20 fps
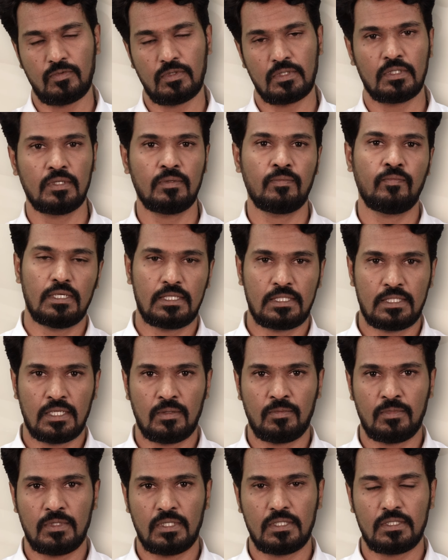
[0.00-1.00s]
for the
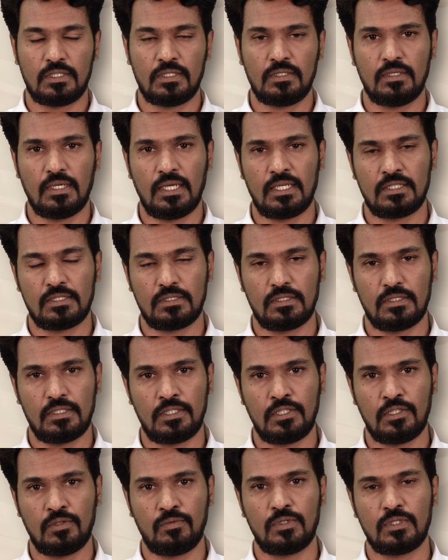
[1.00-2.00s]
examination as
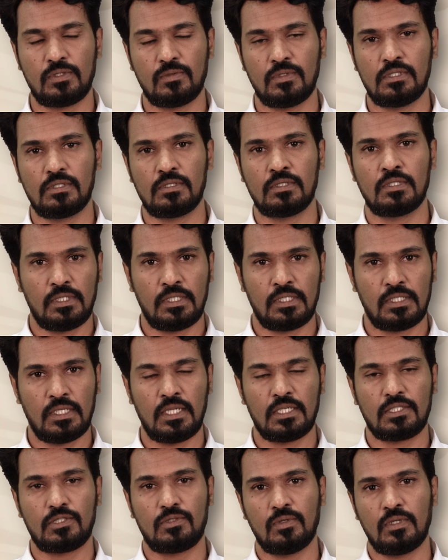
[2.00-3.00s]
individuals
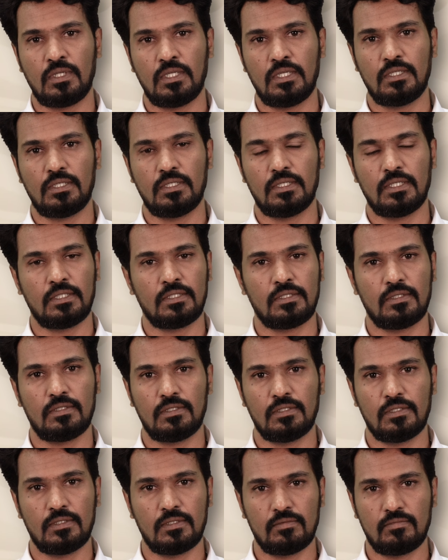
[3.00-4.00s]
intellectually
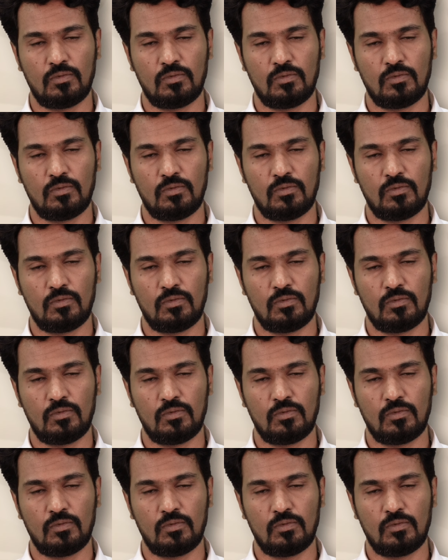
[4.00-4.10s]
and uh,